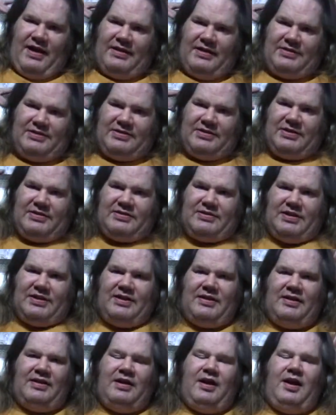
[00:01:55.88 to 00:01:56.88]
it's just
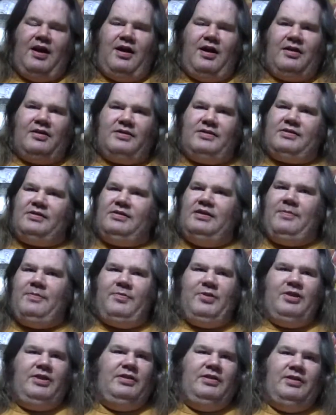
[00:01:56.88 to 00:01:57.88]
a cog
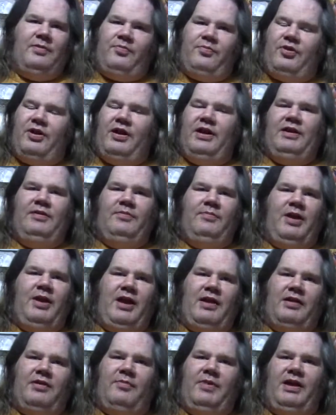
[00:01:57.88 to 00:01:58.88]
slipping in the brain
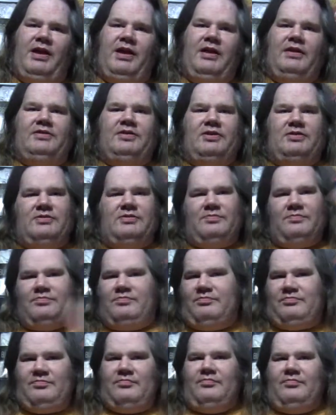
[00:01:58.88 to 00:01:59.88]
matter, man. It's just,
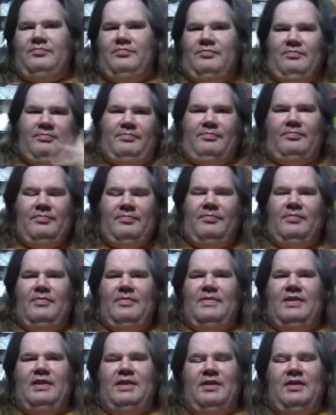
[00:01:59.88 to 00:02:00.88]

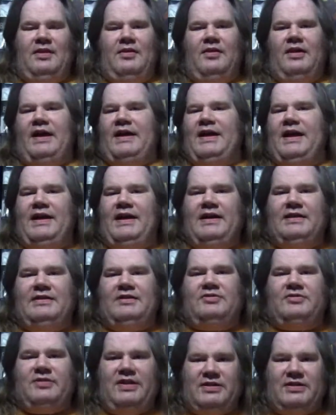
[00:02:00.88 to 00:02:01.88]
you know, I got to
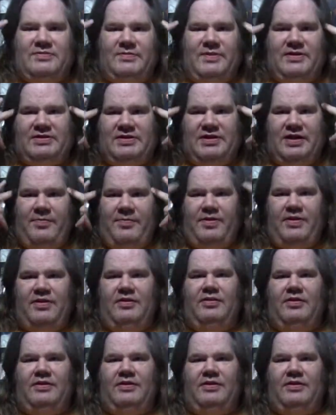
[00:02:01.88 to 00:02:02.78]
get the transmission up here